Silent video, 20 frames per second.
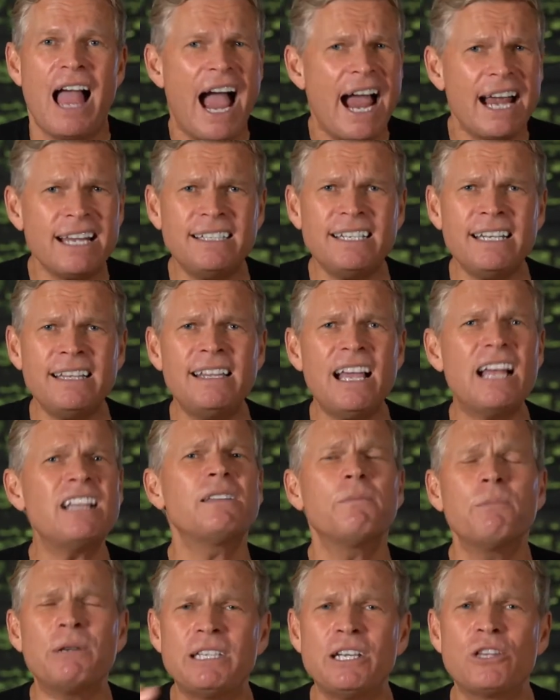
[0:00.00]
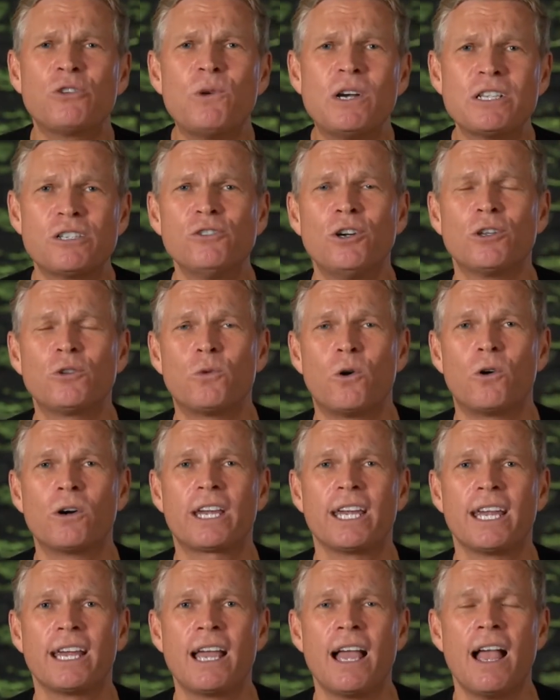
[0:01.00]
I did that, but it was not
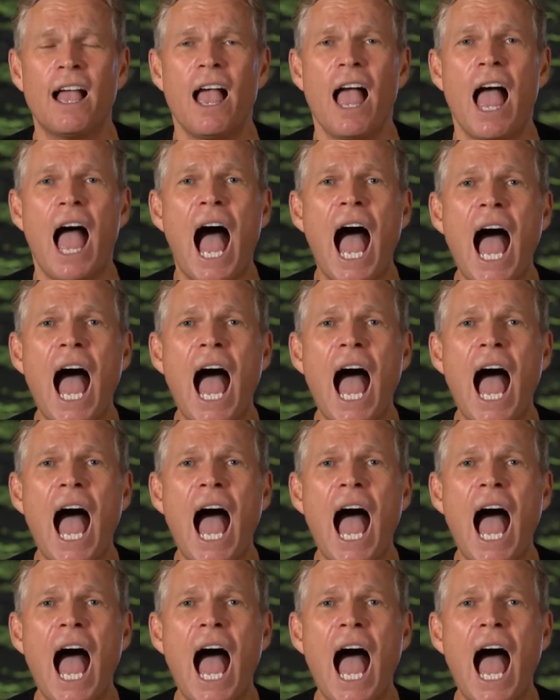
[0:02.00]
working.